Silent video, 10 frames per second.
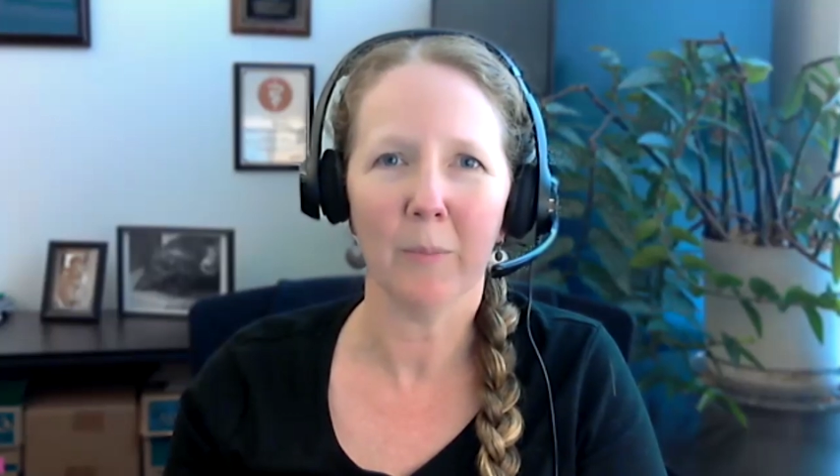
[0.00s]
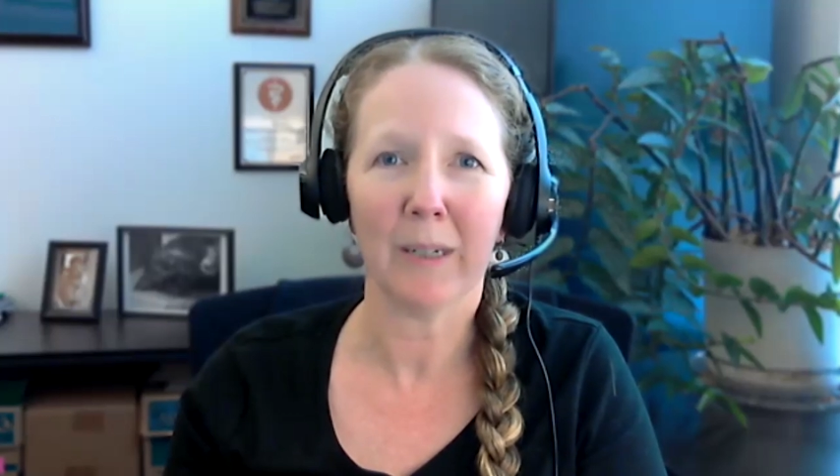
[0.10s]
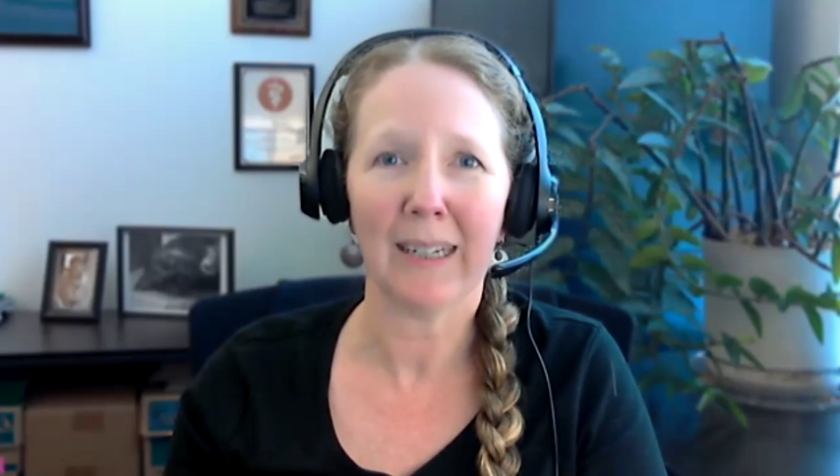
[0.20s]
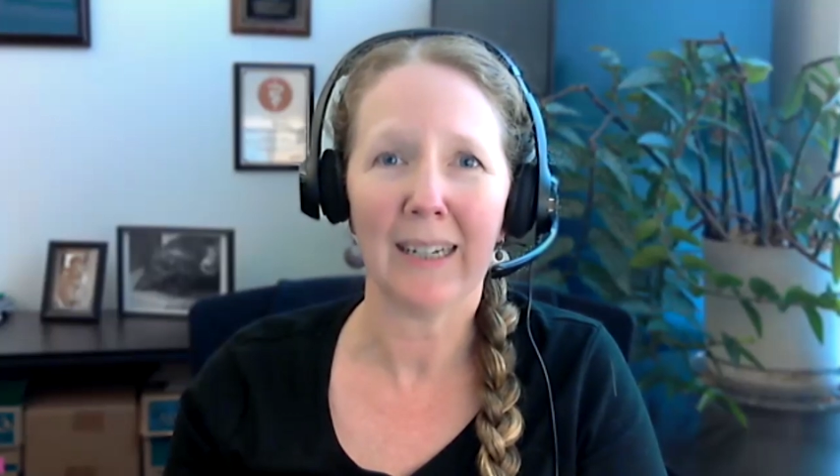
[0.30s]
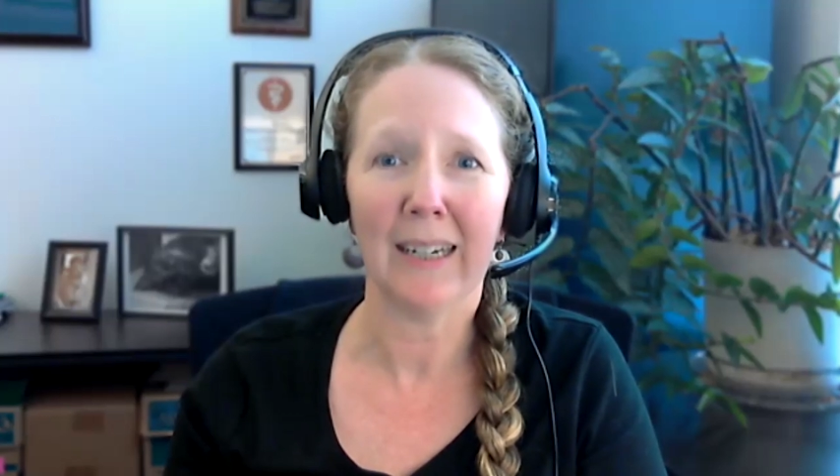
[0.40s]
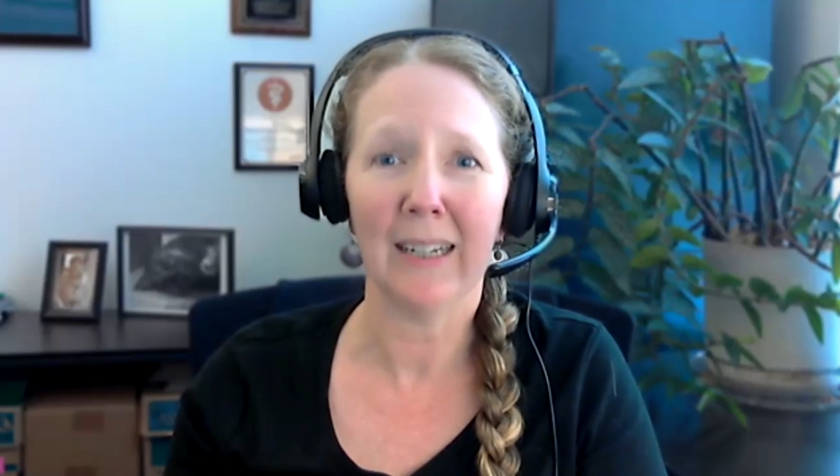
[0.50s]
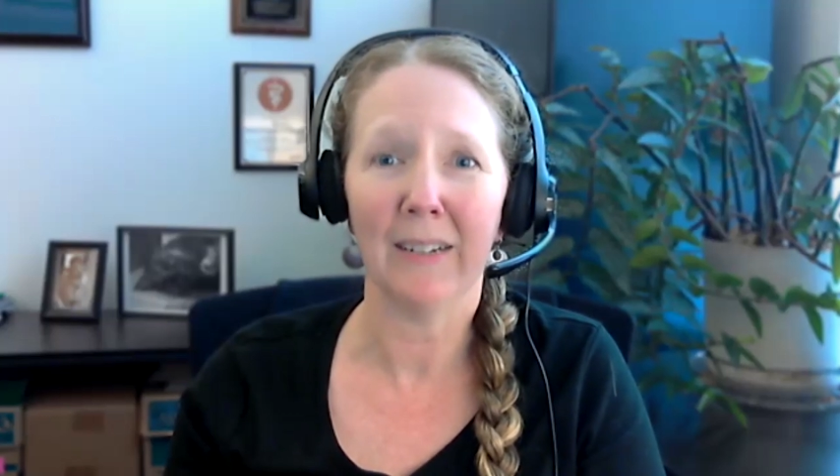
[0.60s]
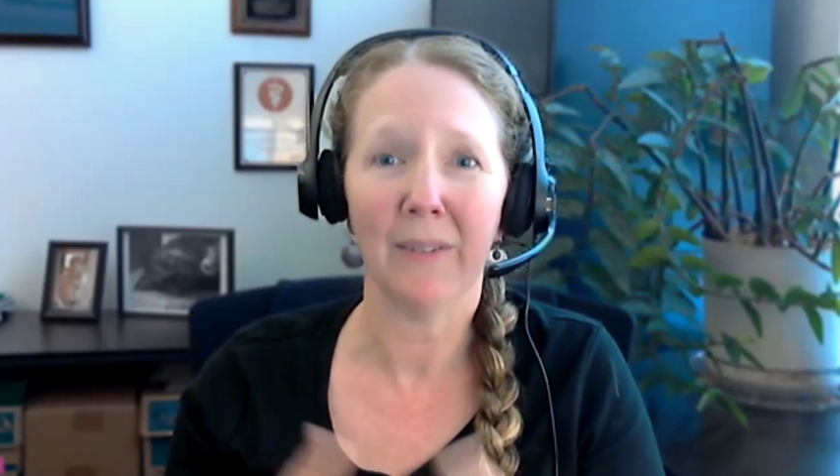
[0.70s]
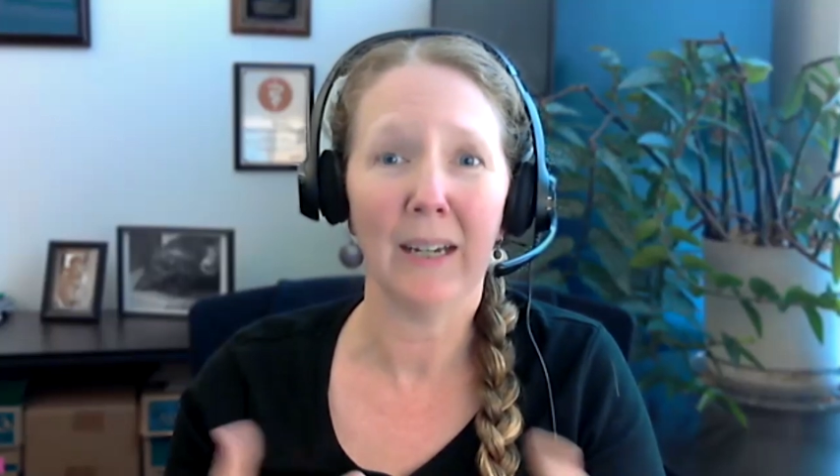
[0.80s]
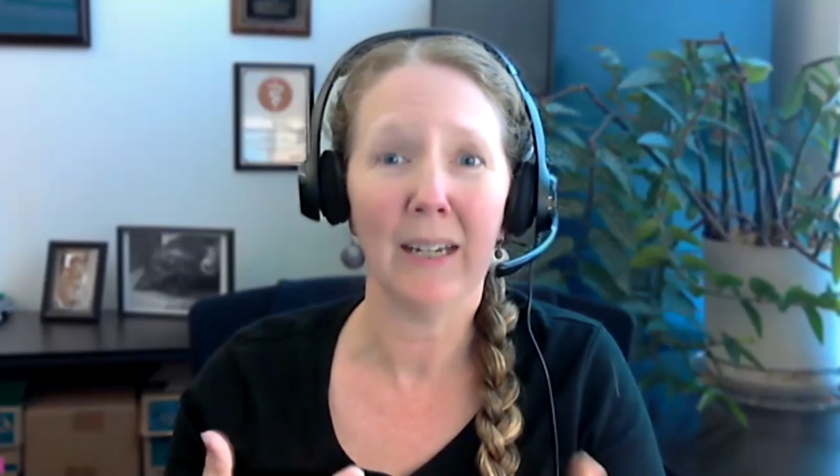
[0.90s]
But again,
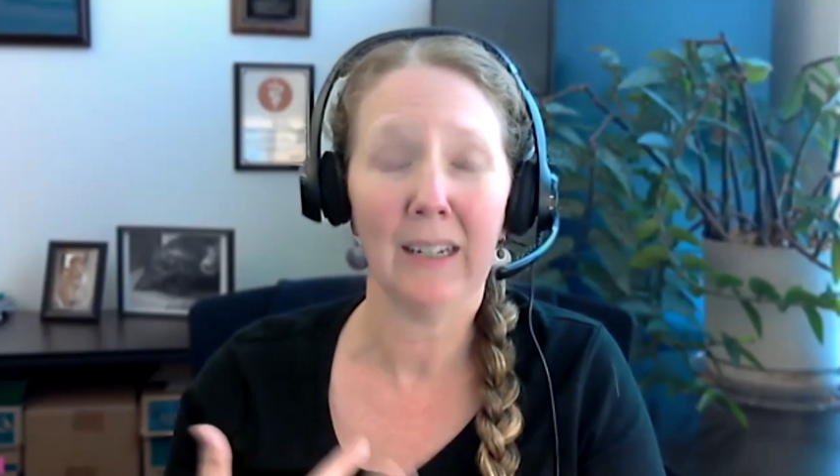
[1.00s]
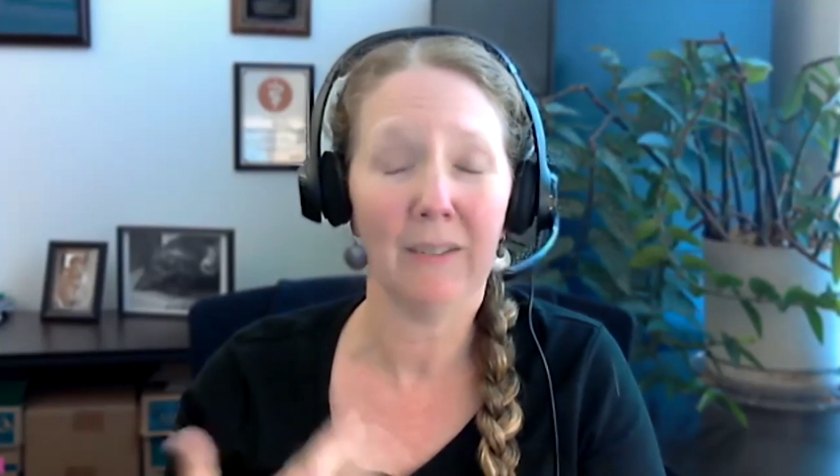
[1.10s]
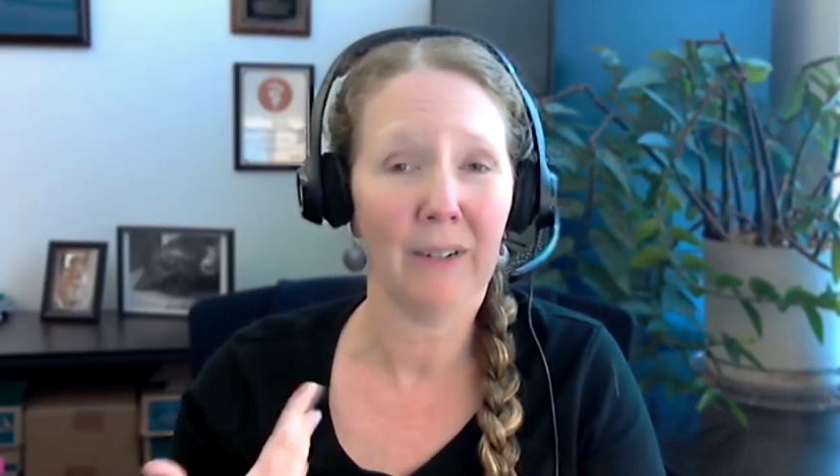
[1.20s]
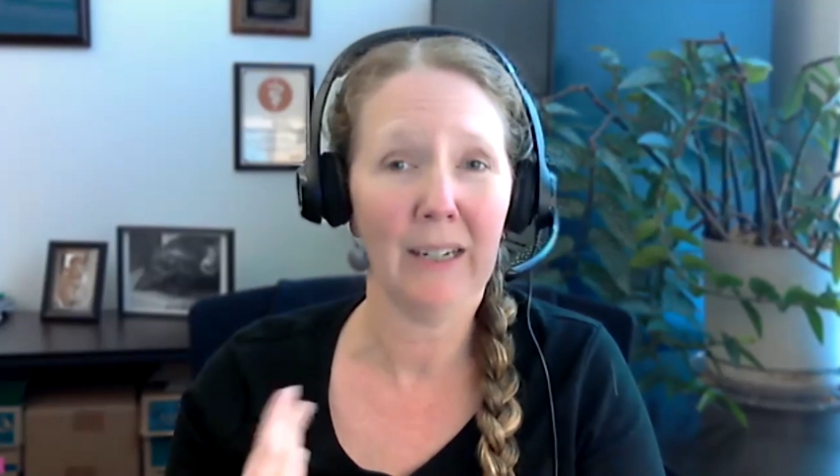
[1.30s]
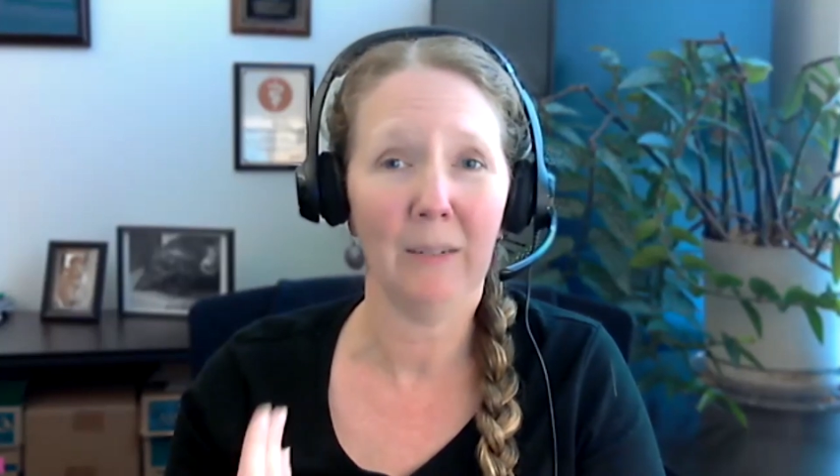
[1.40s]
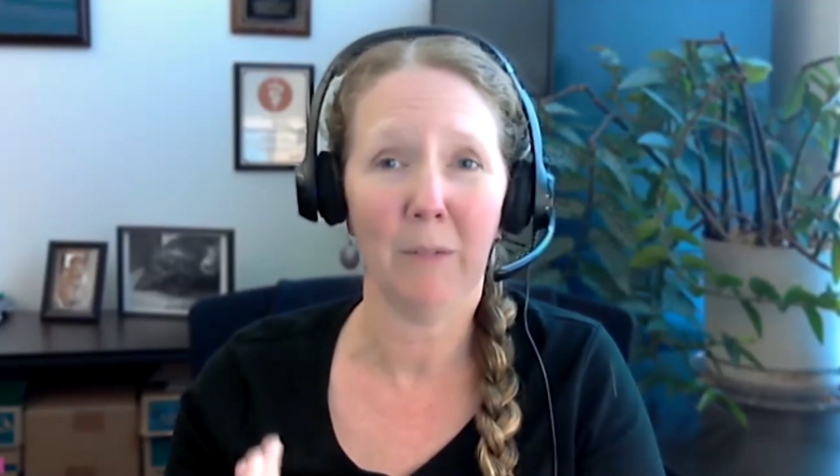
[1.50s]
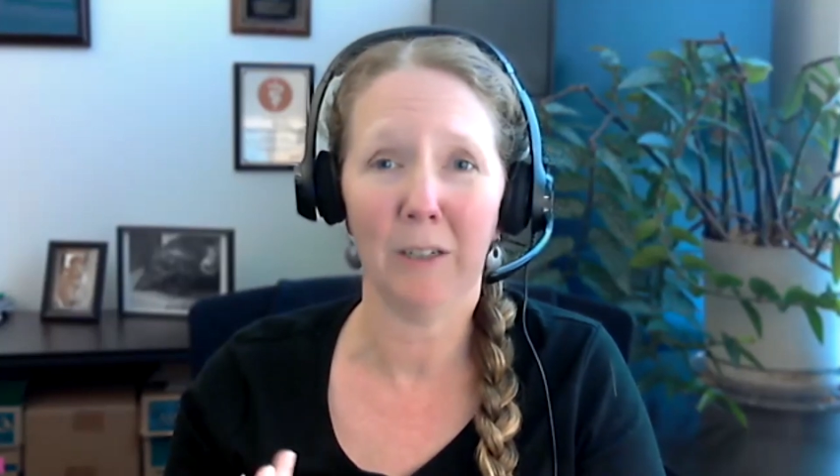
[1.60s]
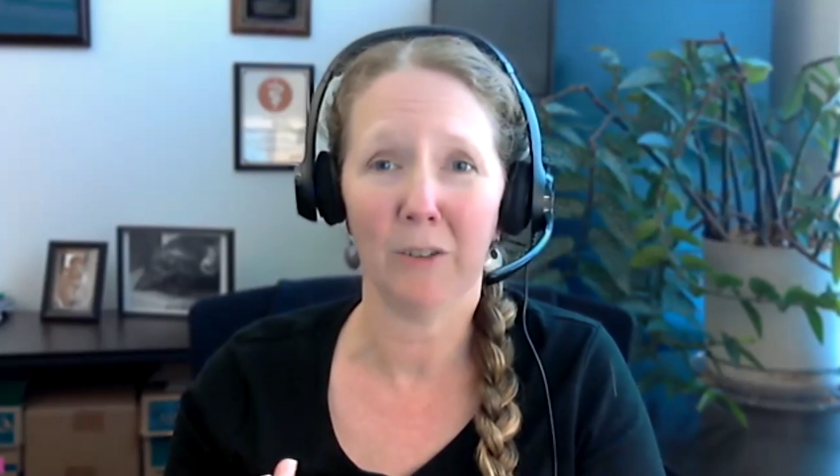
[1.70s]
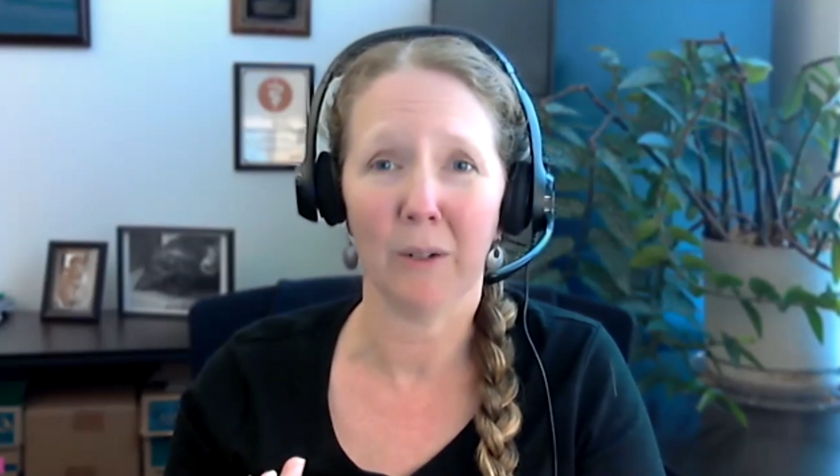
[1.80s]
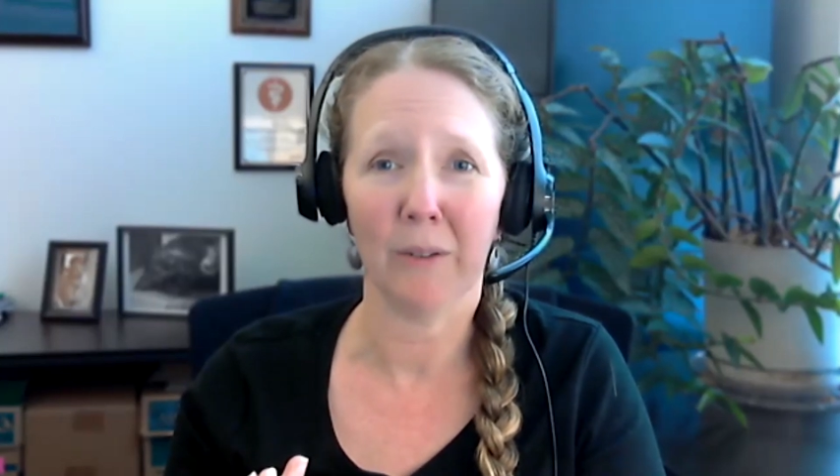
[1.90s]
if I had my
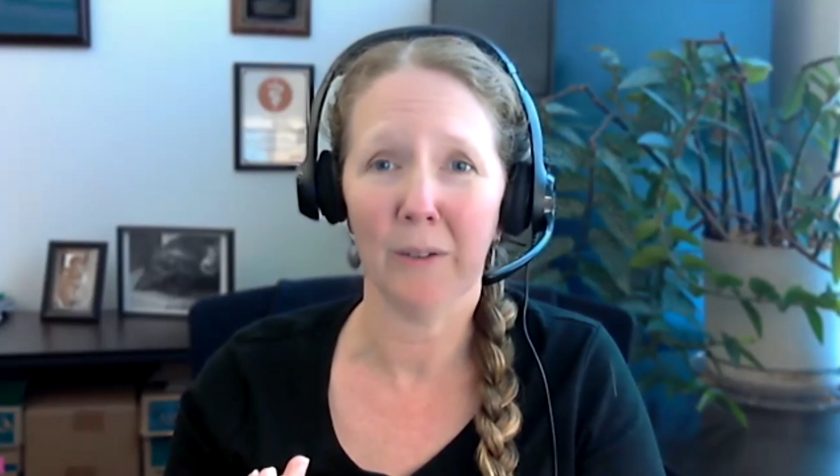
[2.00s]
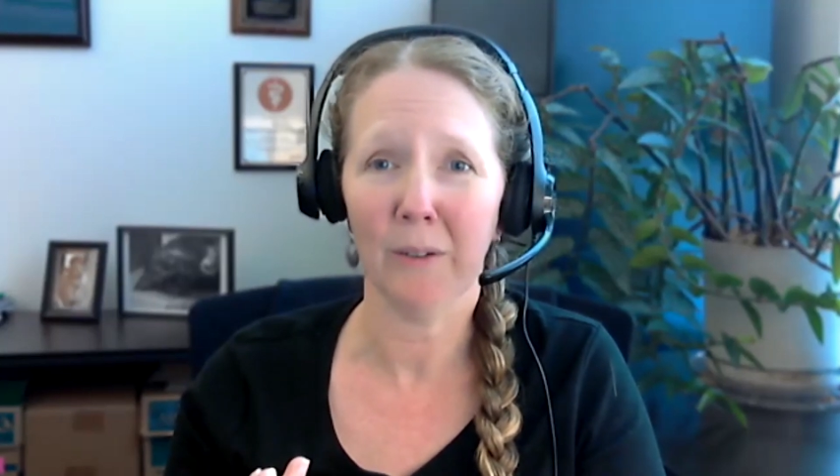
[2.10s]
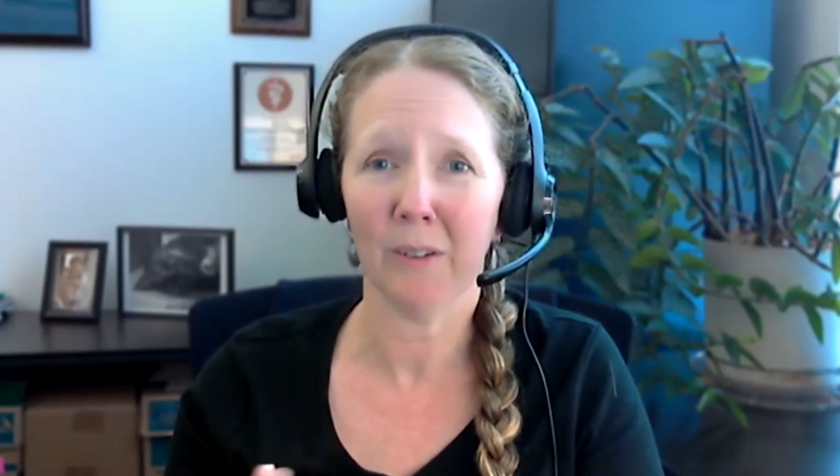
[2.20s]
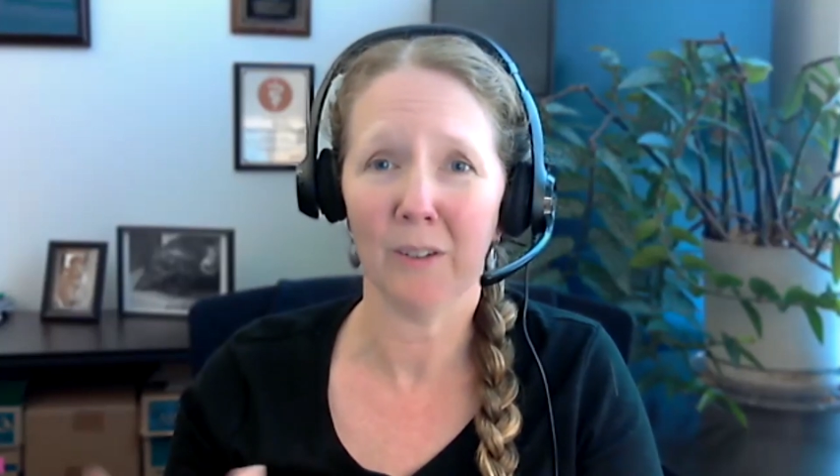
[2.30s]
druthers